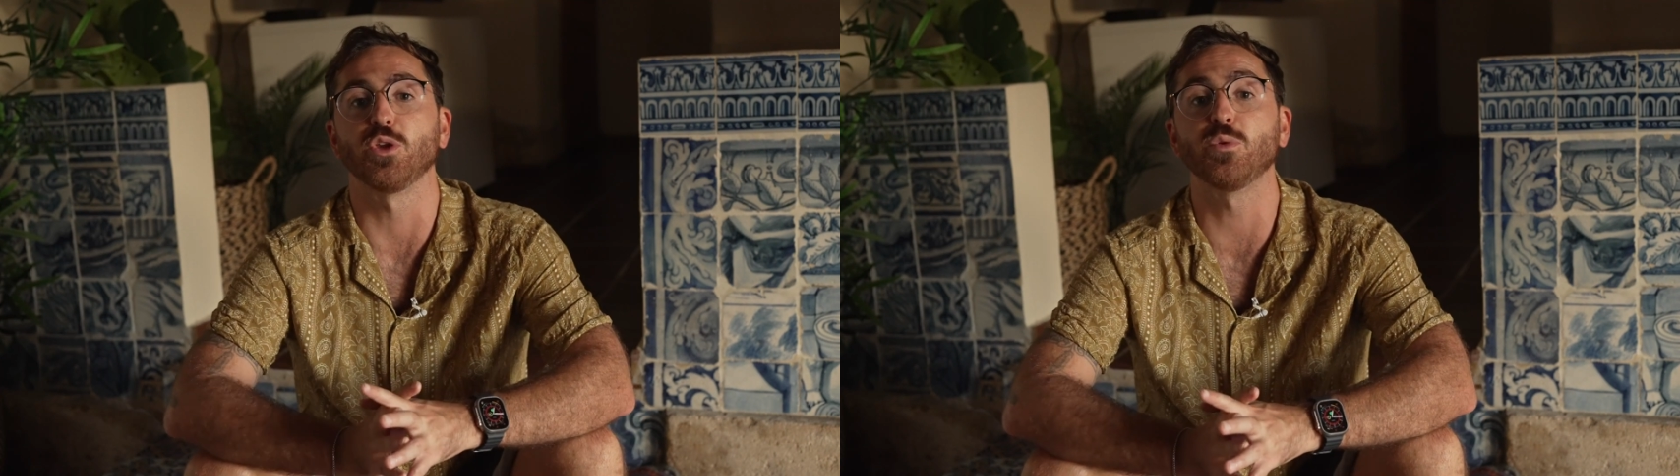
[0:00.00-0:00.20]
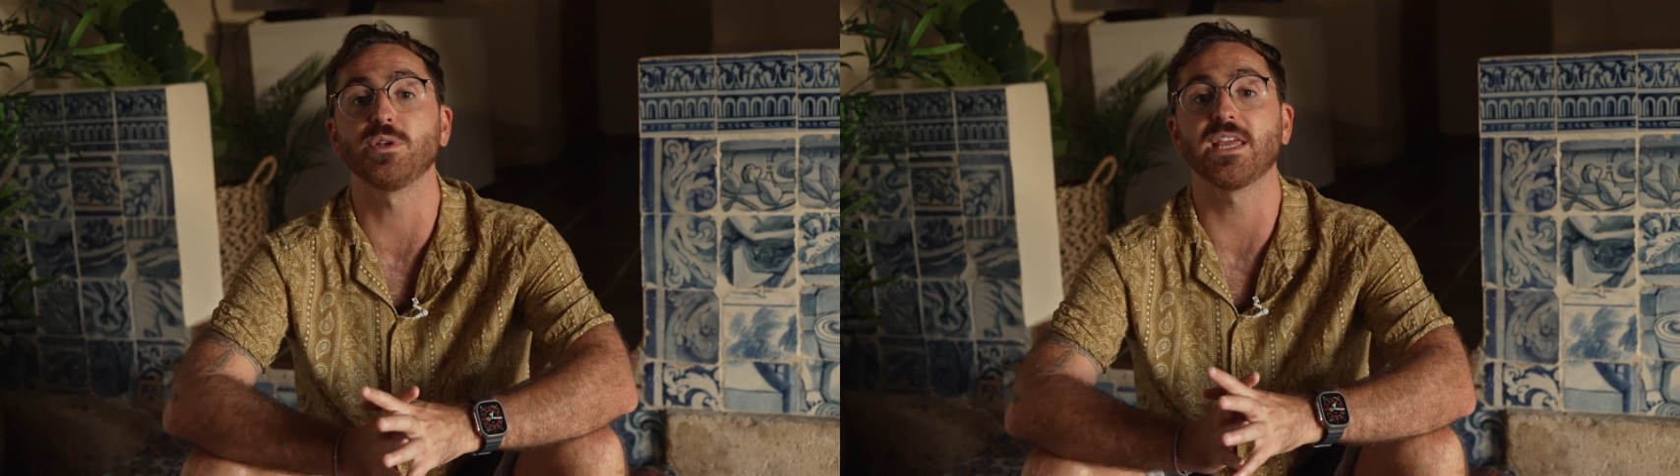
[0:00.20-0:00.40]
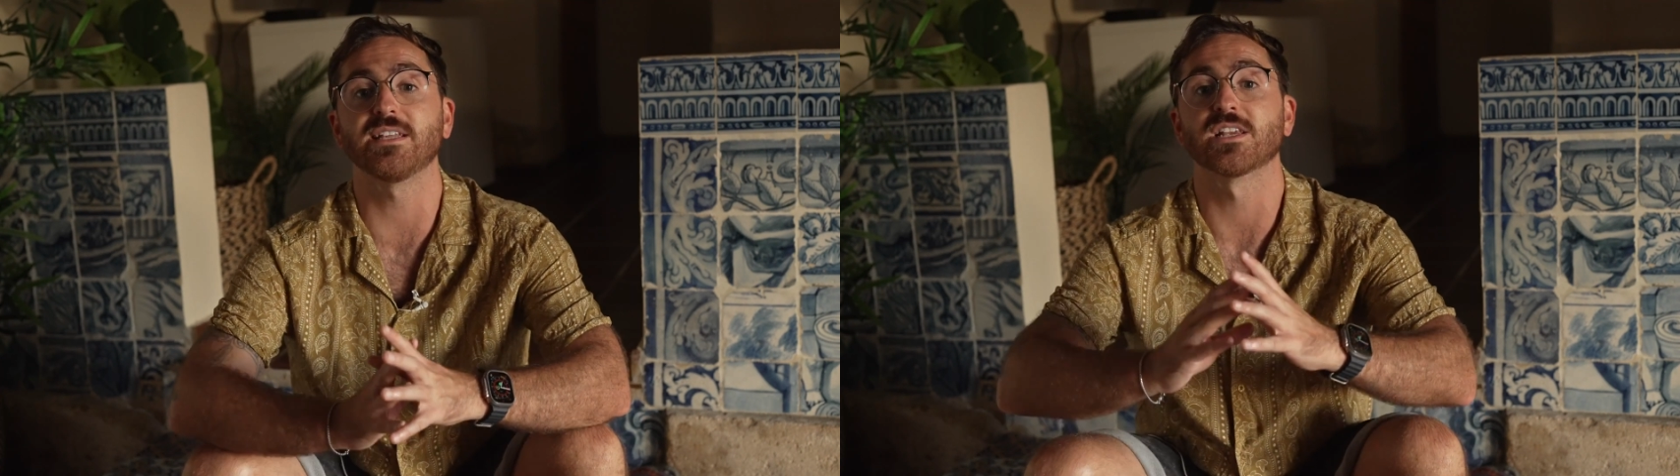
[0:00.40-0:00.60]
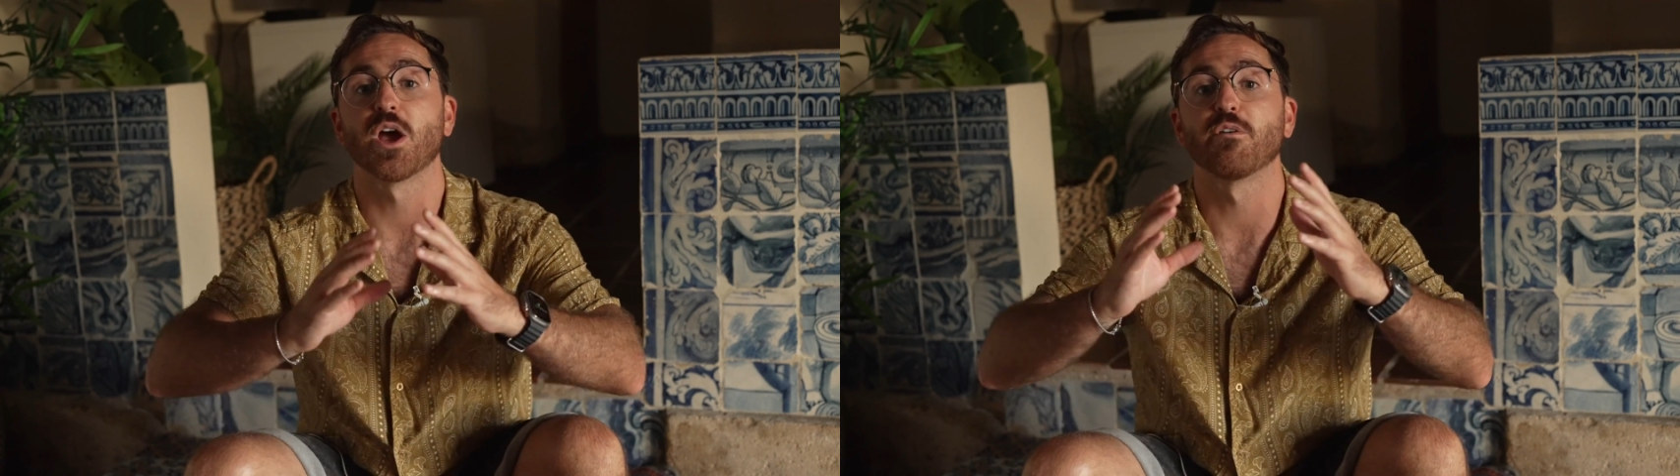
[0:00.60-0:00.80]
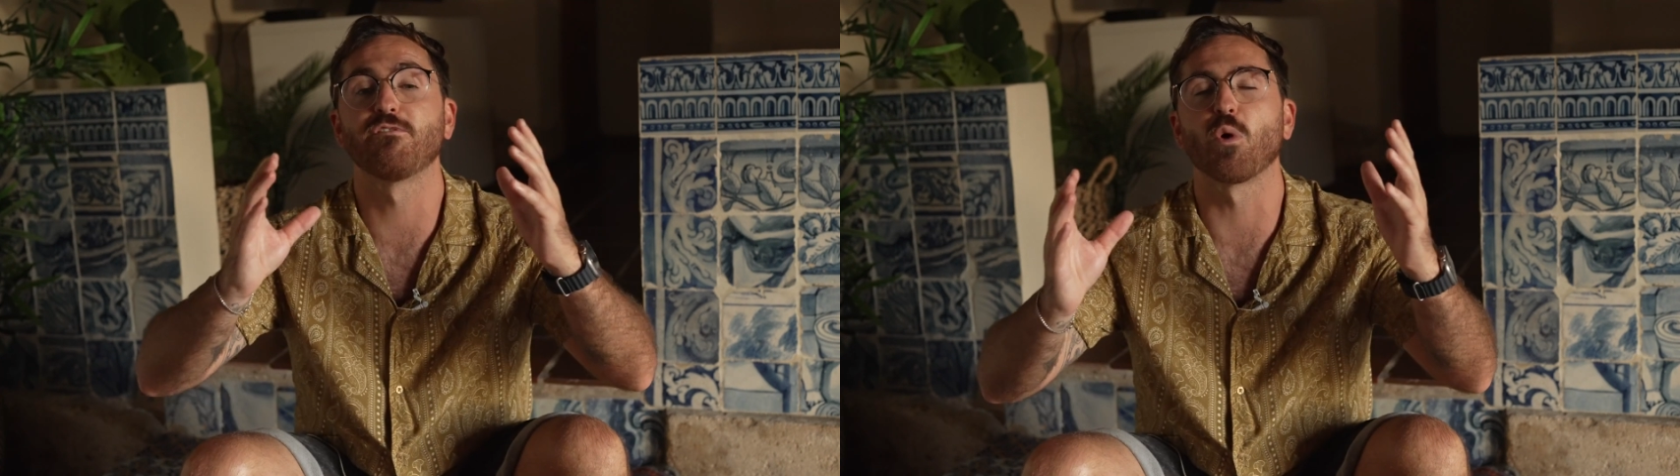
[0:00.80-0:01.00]
Union's
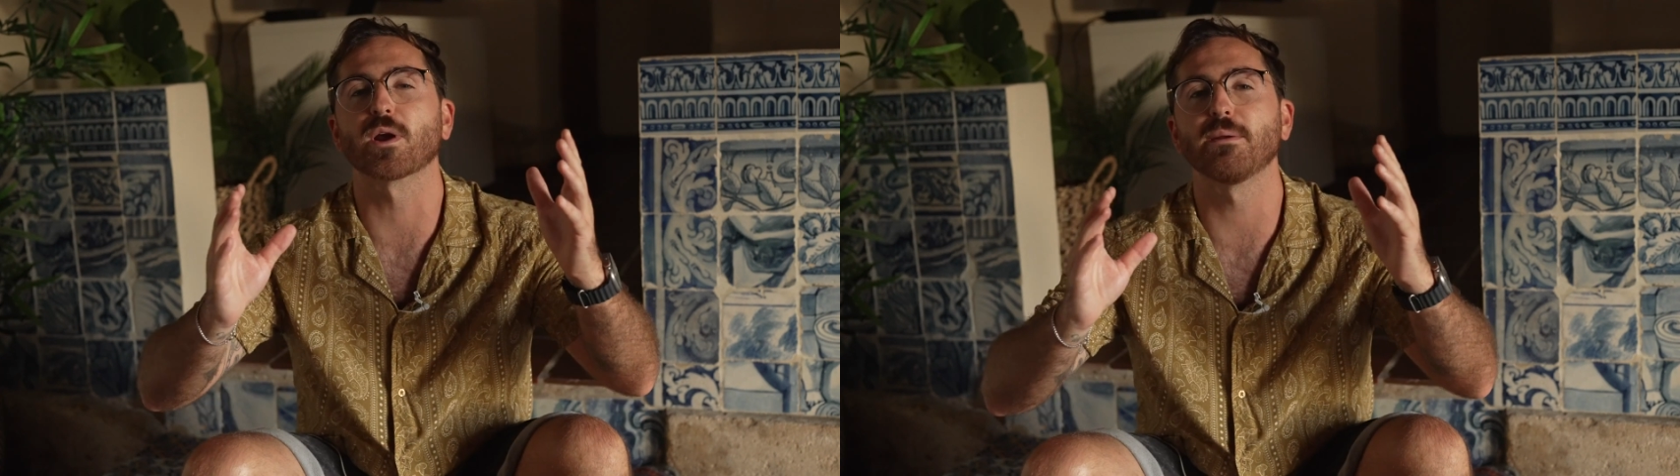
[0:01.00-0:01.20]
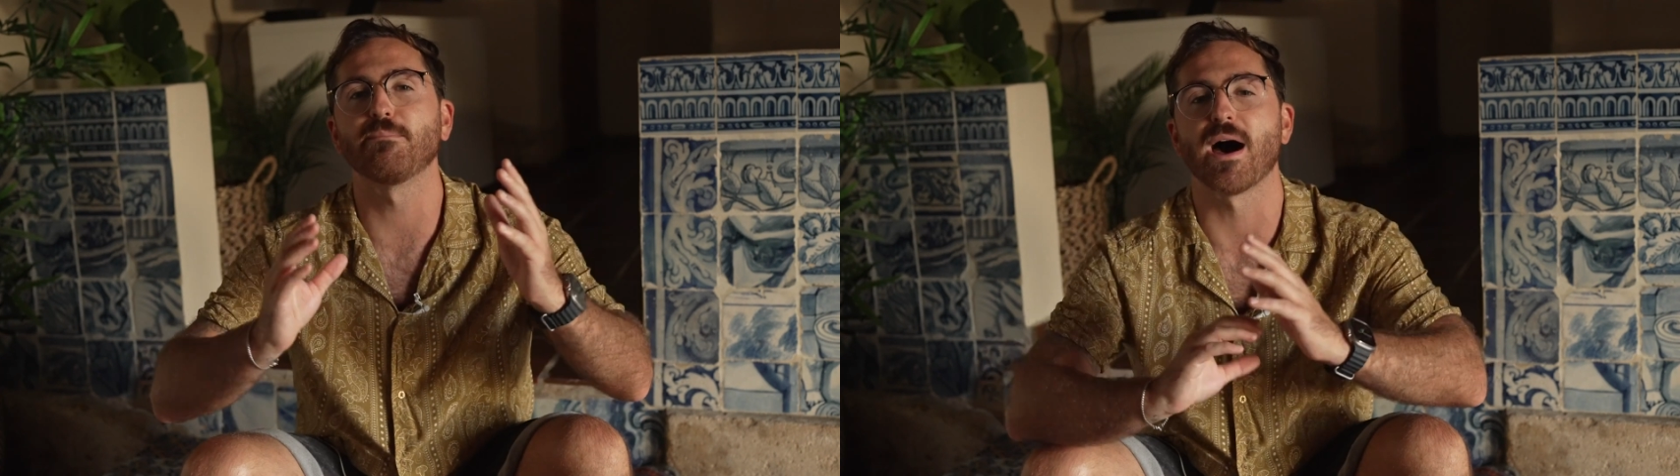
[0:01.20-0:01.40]
foreign